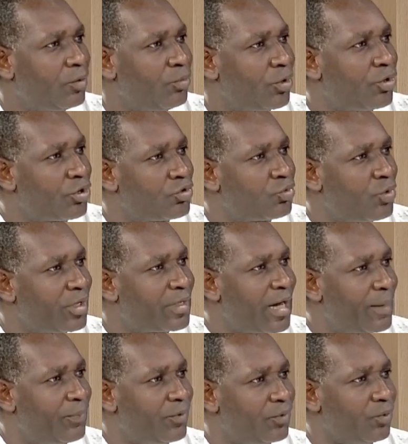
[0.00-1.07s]
Because what
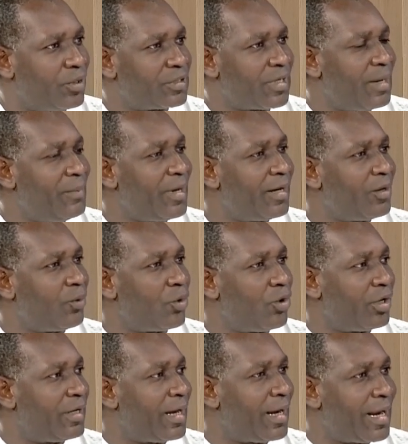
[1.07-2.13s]
happened was, immediately we
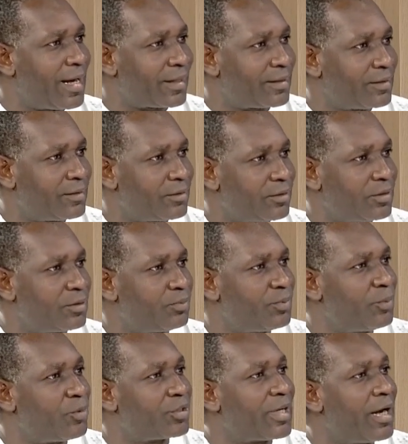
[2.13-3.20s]
got the alert,
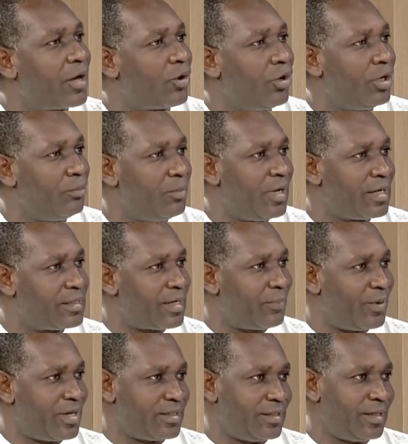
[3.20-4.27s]
people started calling me as their
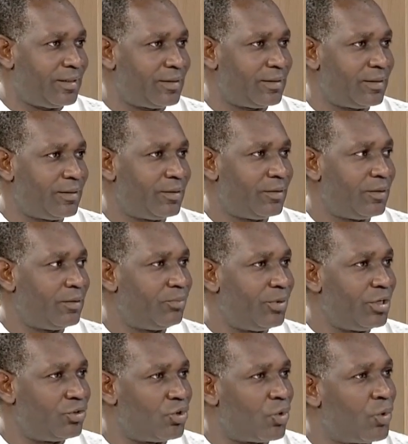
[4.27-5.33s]
president.
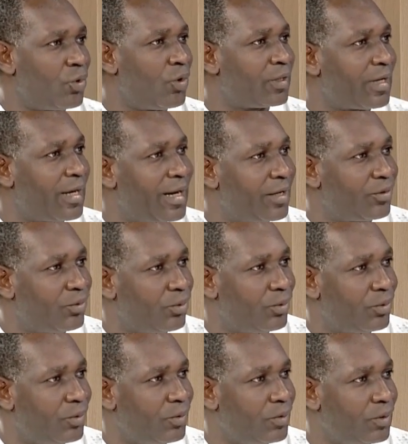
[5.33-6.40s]
President, we got alert too.
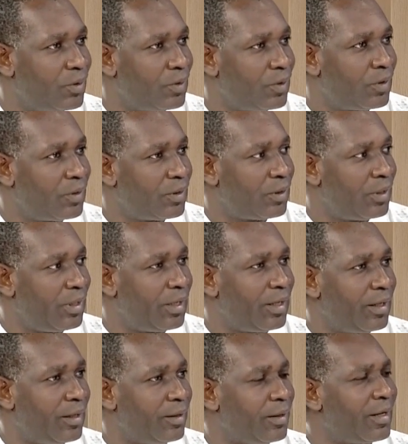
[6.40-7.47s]

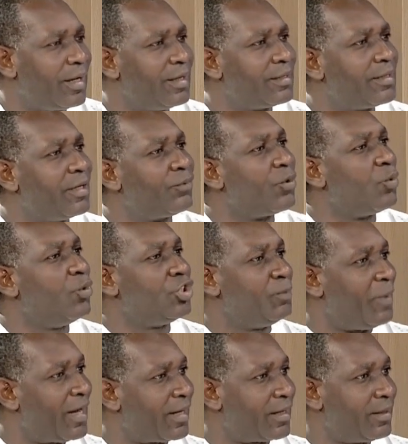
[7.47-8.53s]
I said, from which
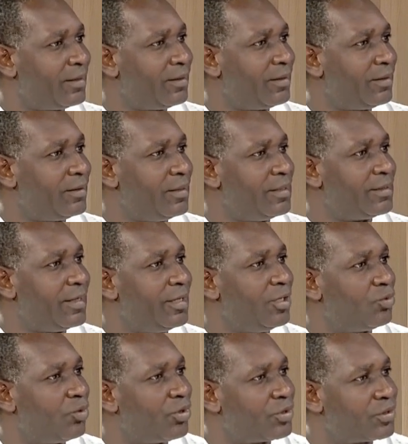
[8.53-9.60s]
bank? They said
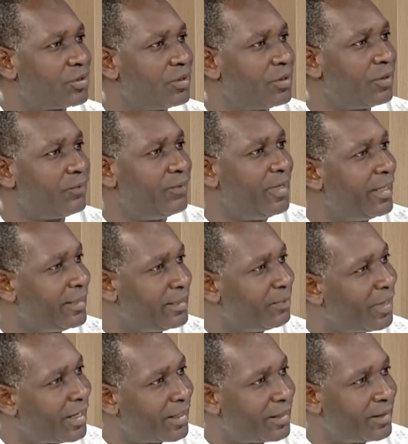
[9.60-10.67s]
it was Fidelity
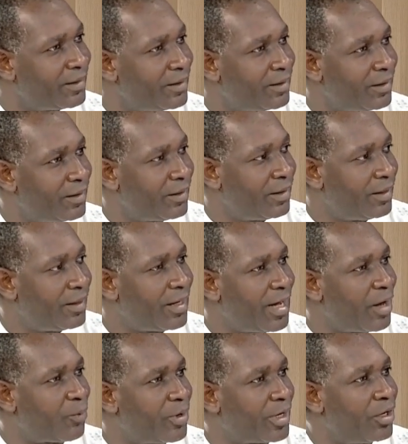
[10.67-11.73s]
Bank.
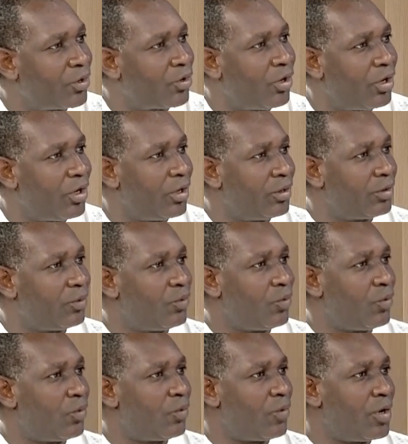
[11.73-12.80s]
I quickly called
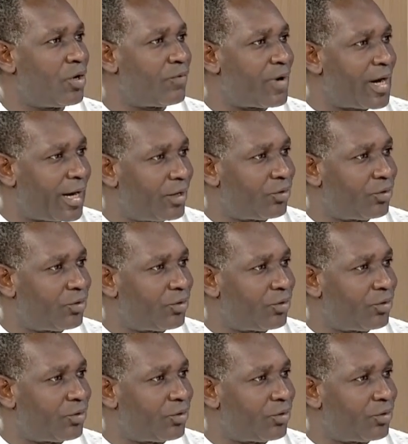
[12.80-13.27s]
one of our account